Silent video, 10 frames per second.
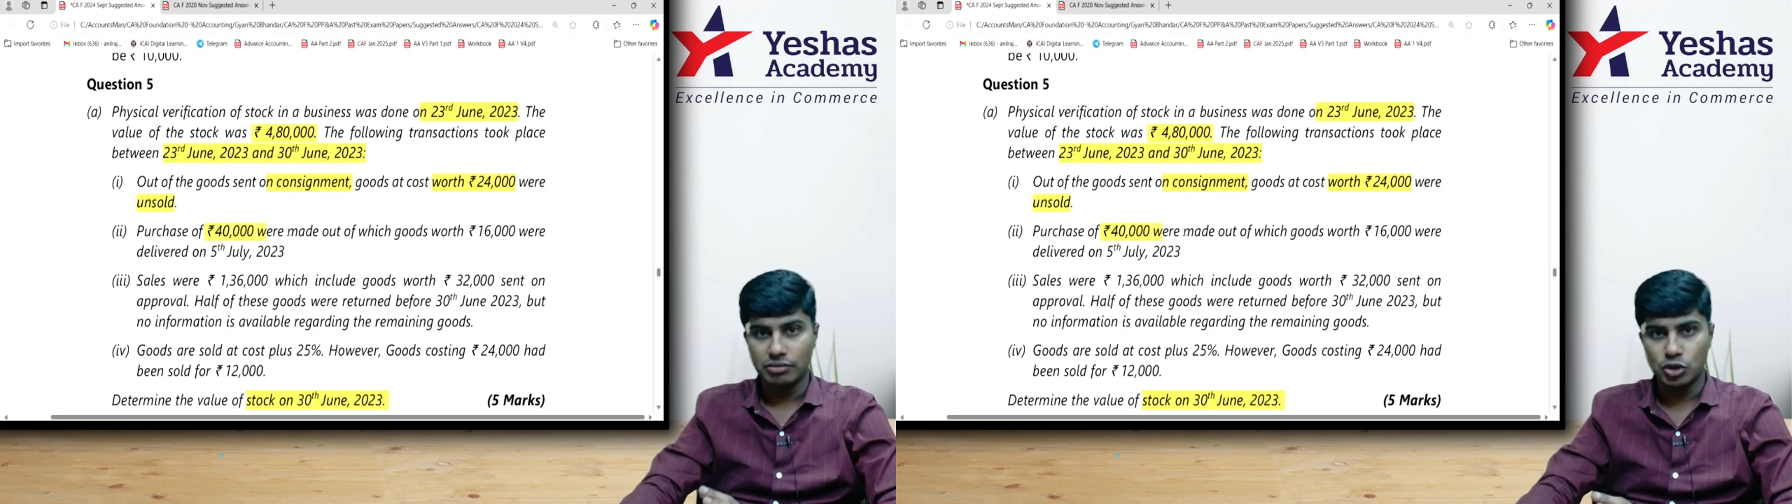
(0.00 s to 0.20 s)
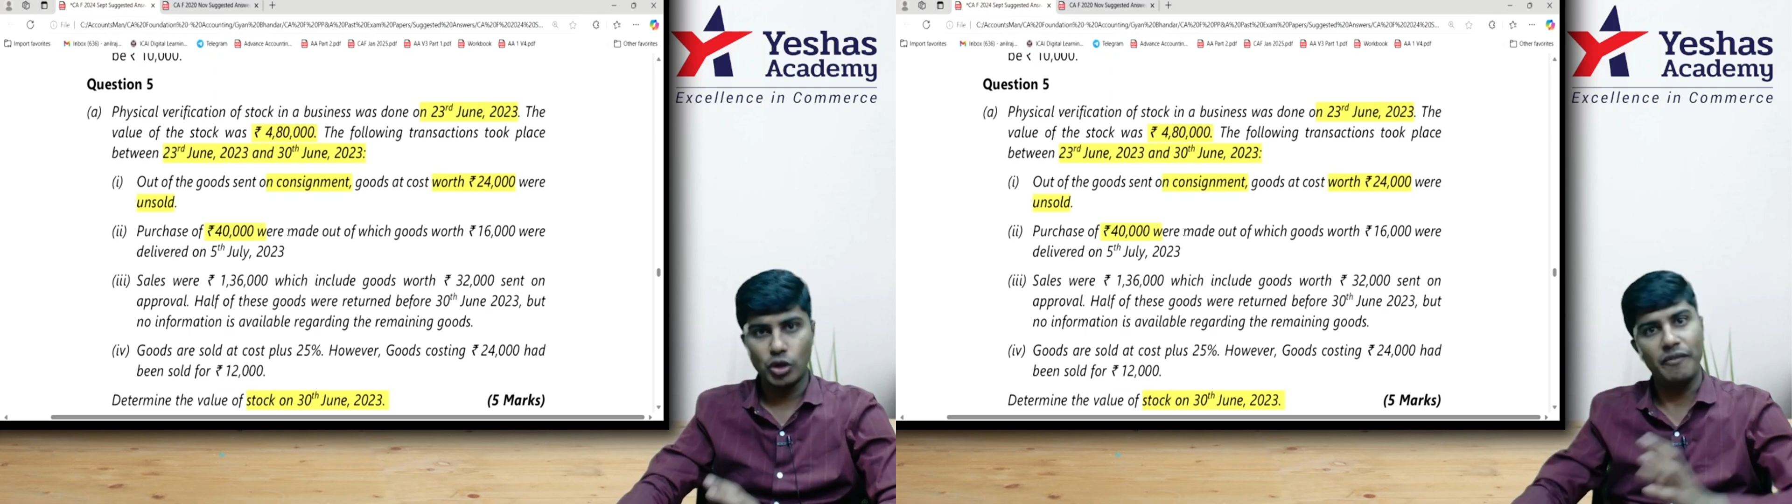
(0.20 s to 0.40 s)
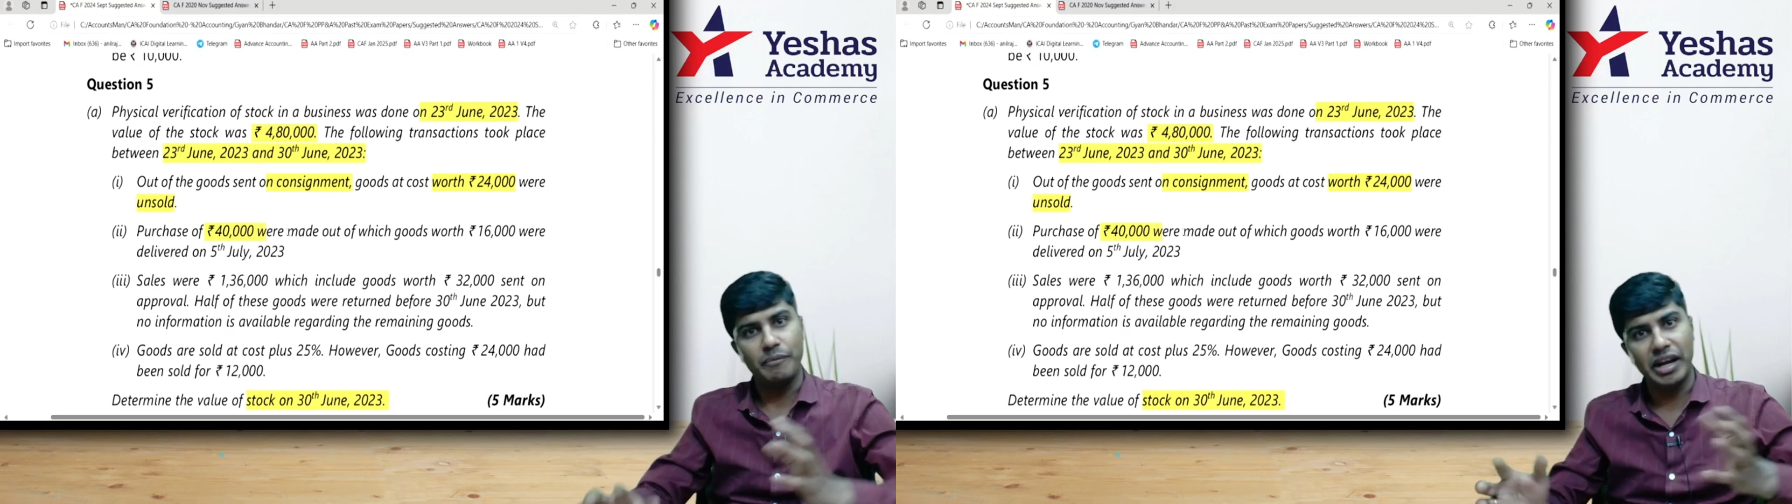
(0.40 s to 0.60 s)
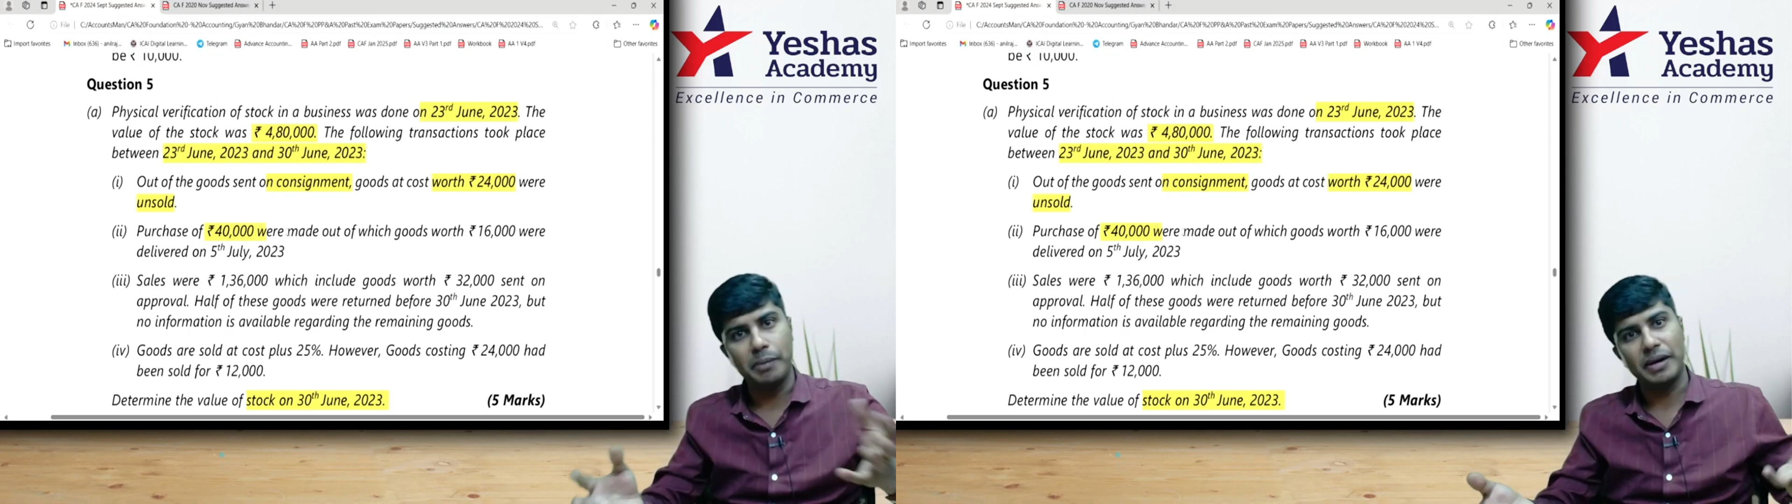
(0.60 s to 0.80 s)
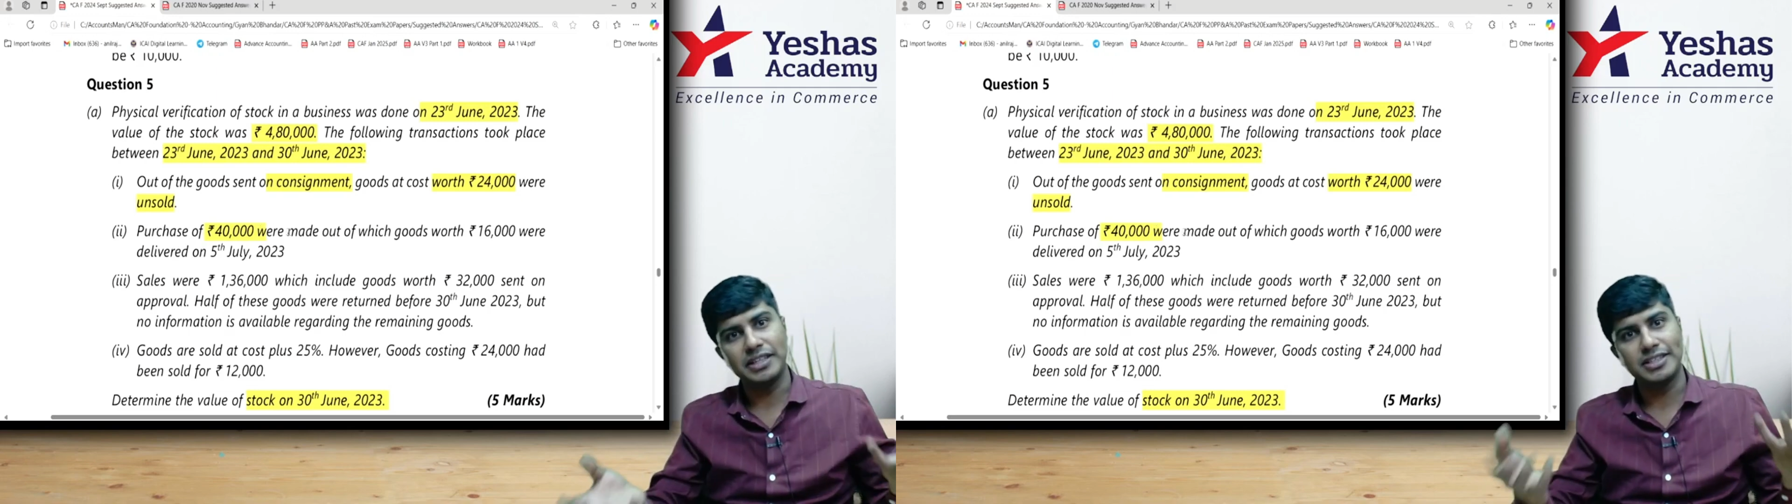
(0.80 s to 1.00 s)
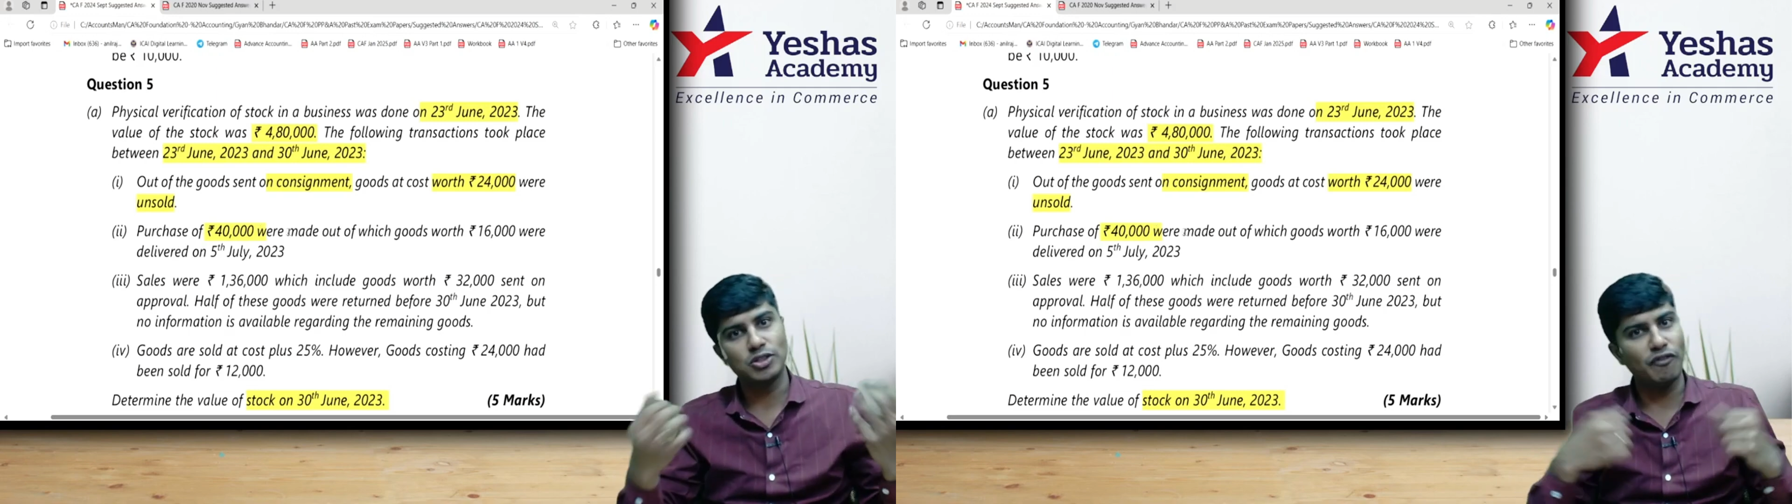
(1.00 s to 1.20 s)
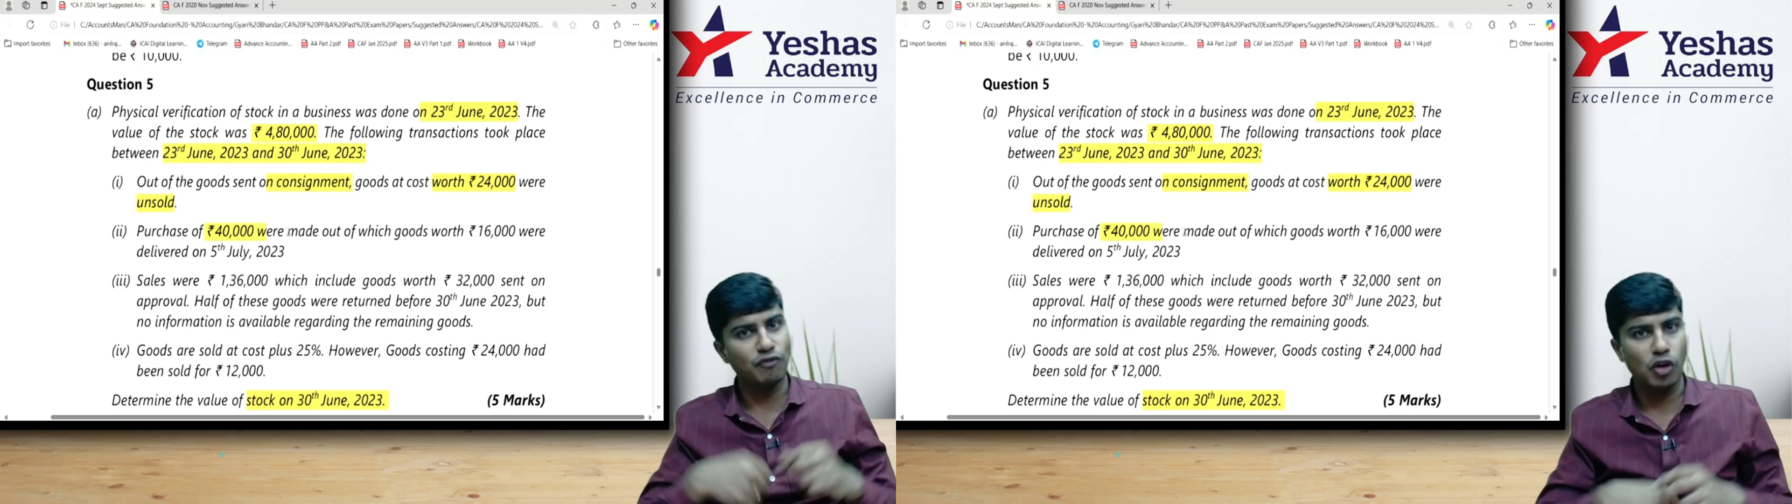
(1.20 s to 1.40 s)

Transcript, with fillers: So I have made purchase of